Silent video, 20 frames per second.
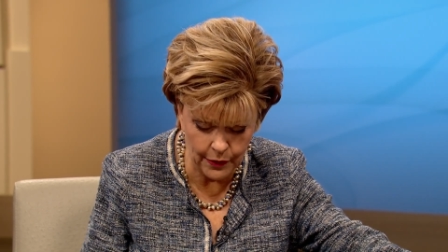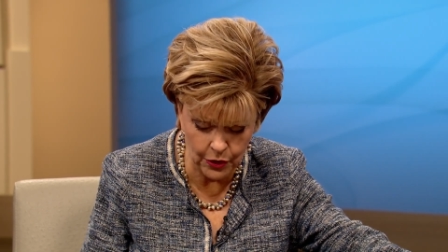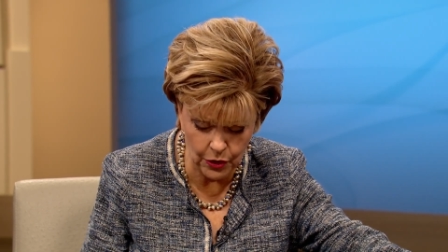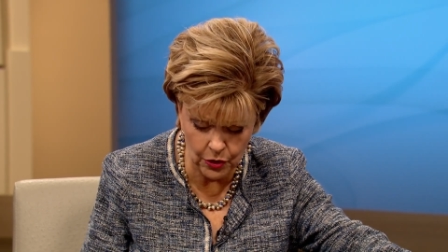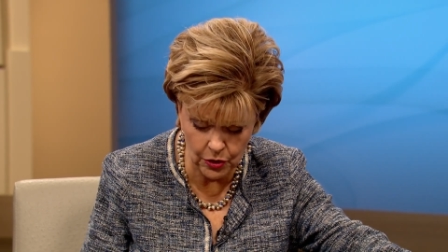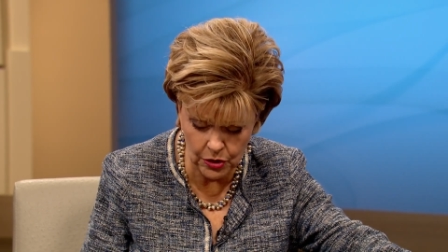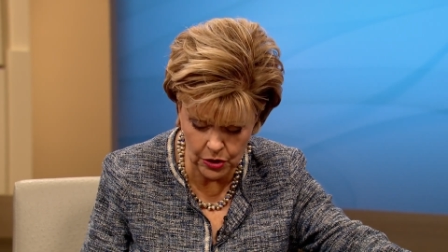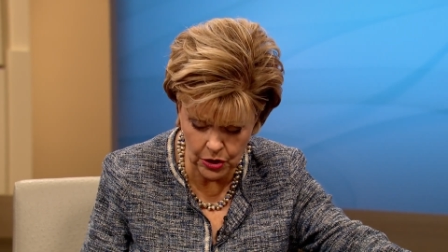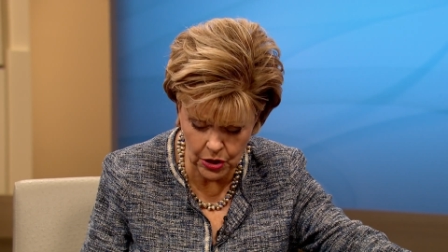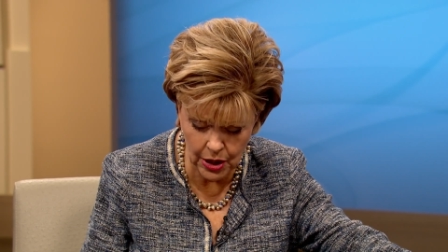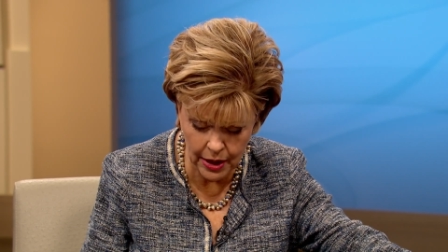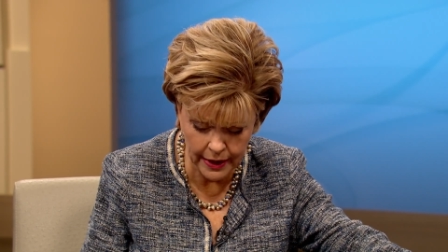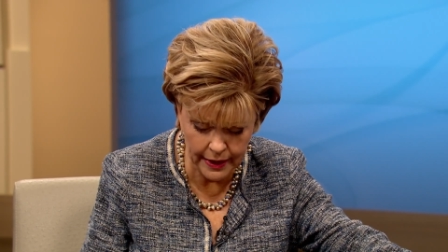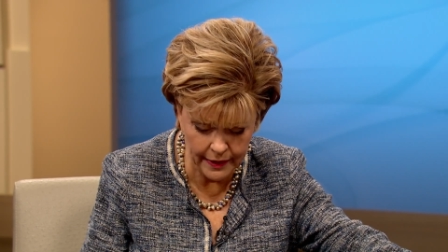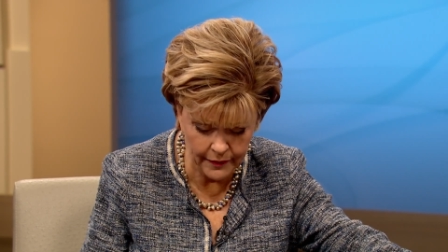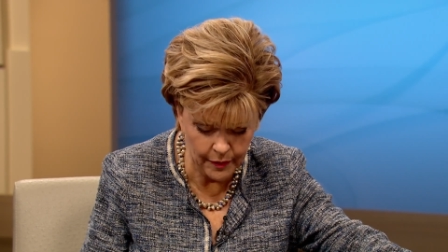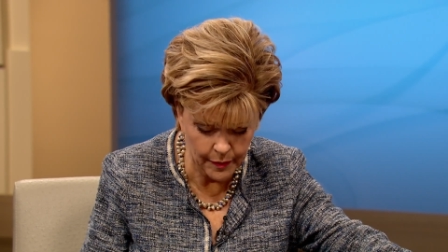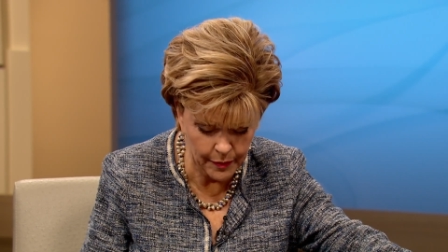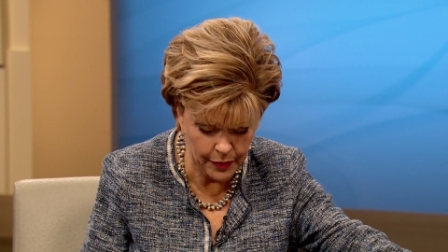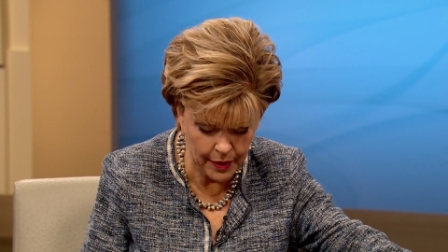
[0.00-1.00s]
and you'll not
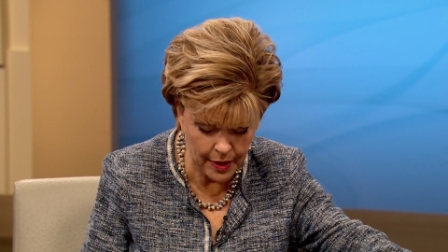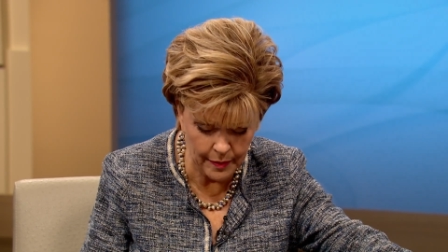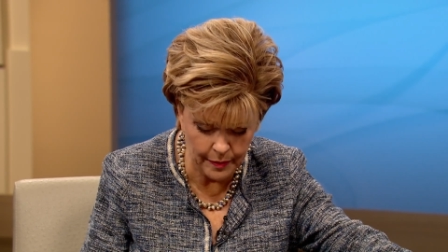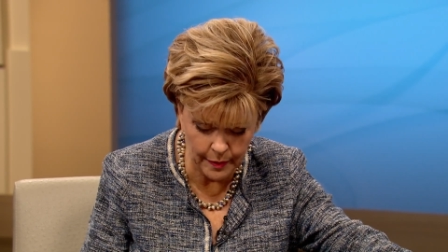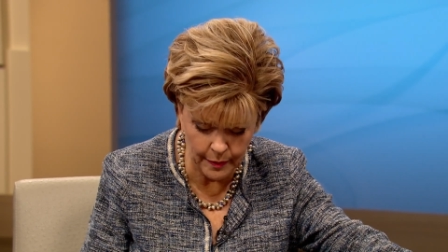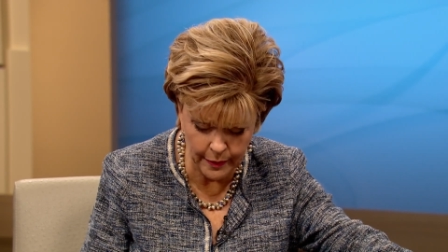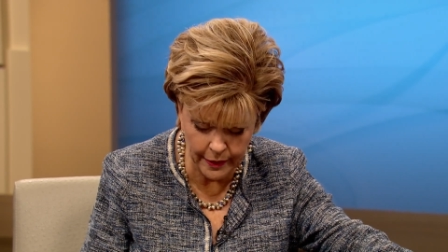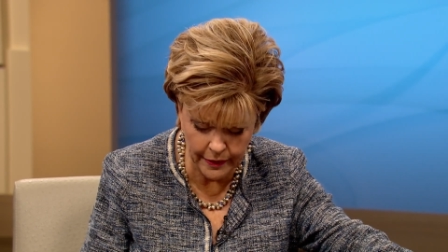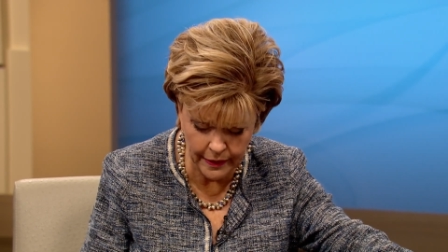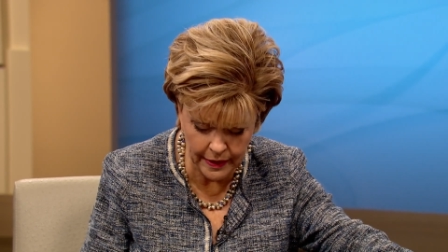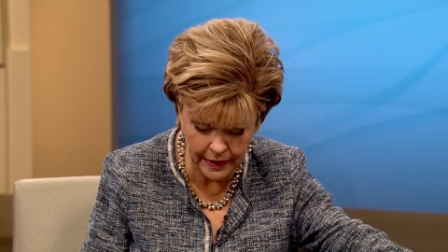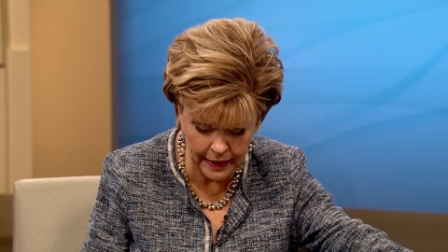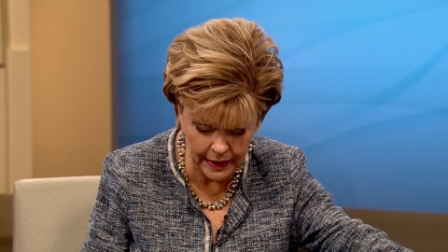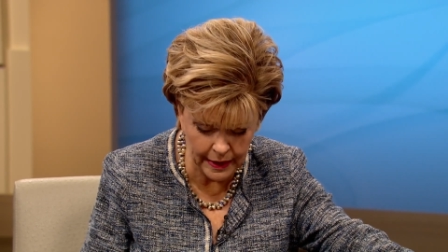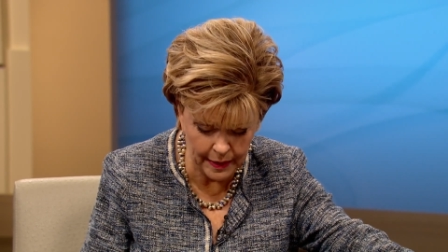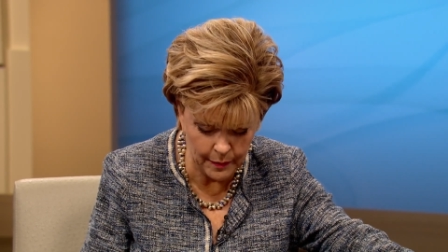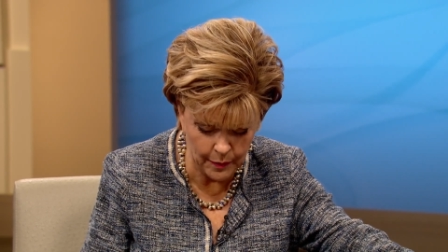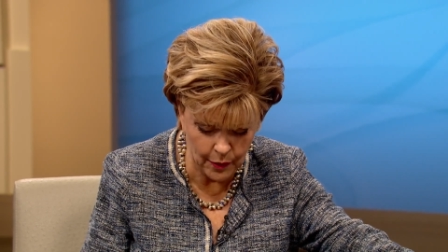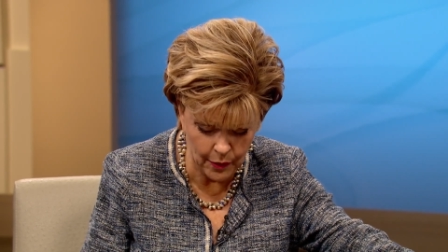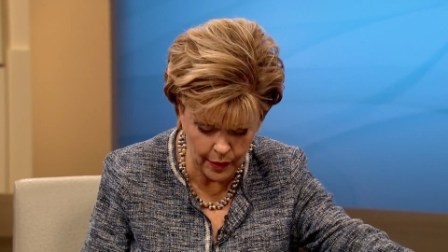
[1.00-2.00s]
have a problem with it
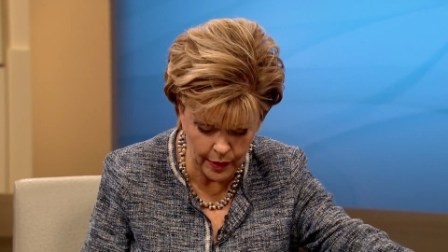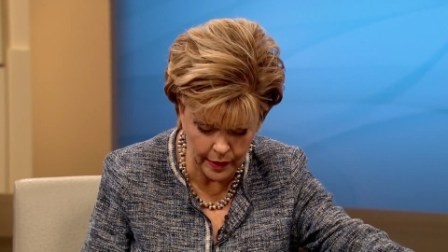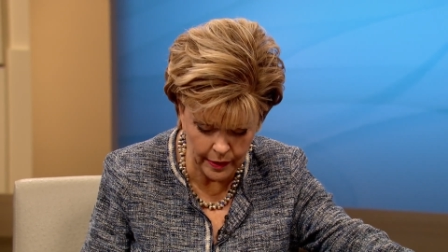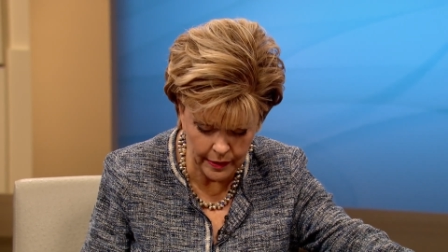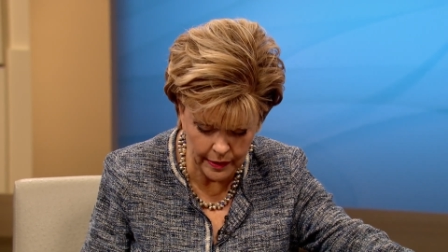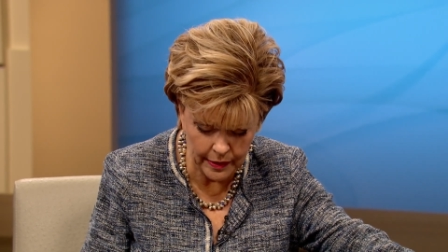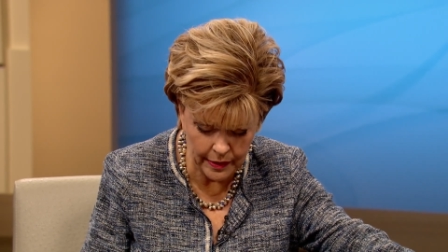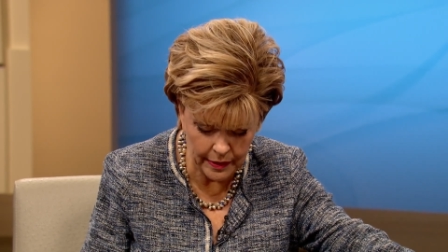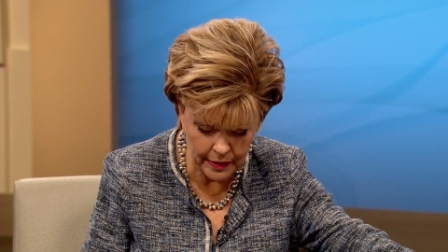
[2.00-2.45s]
anymore.